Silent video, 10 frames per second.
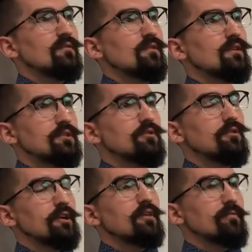those you
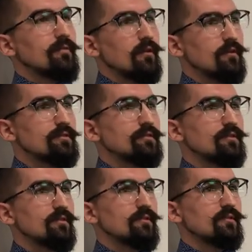look at it first,
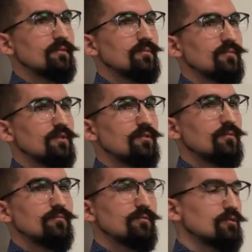you,
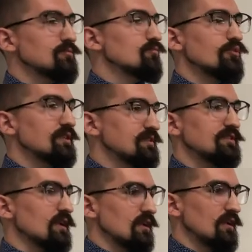you're you're really
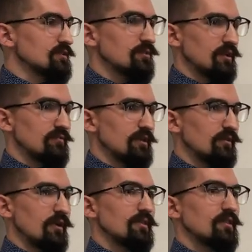stuck on trying to
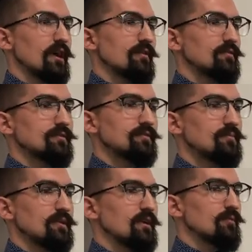figure out the letters.
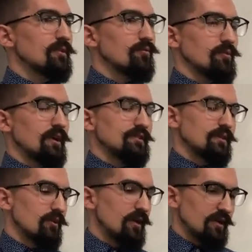But then when you realize,
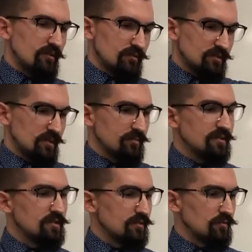oh, I can
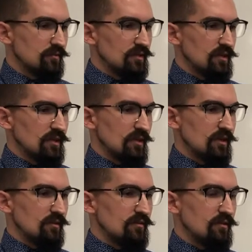substitute the, uh,
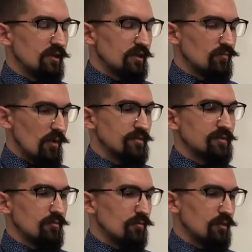or it can
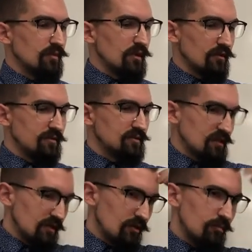represent a word, then all of a
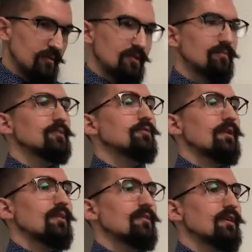sudden that opens up a new
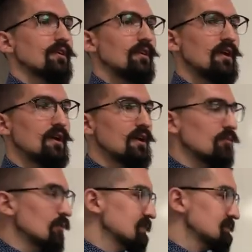way of thinking.
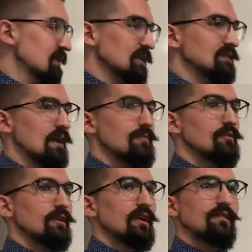Where the second time you
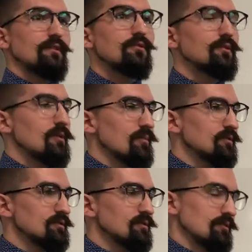look at the new
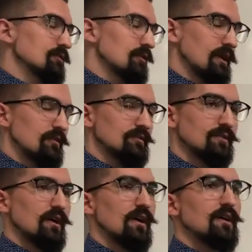numbers or the new letters,
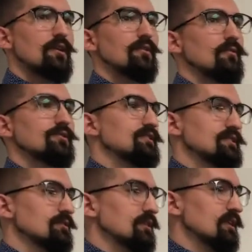you don't
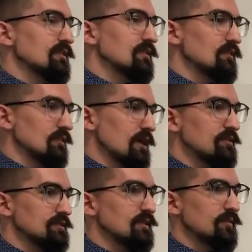just look at the
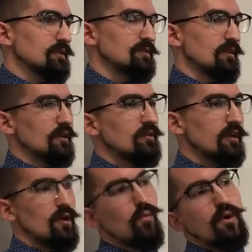letter sequence. You're like,
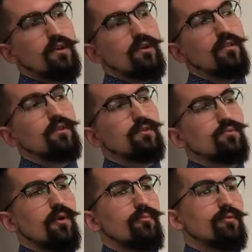okay, what could those
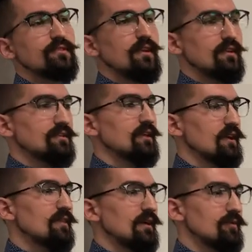represent
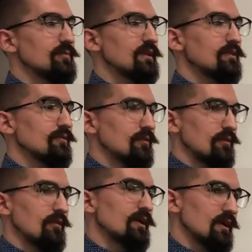that would be in
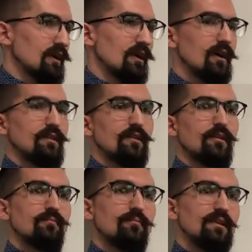order? Uh, and then
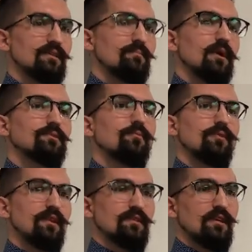that makes it much more
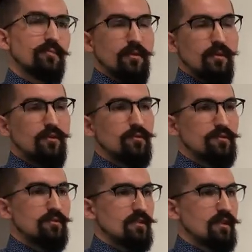easy to come to the
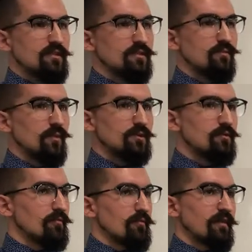conclusion that that's one, two,
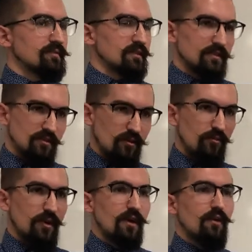three, four, five, six, all the
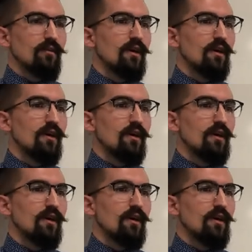way down.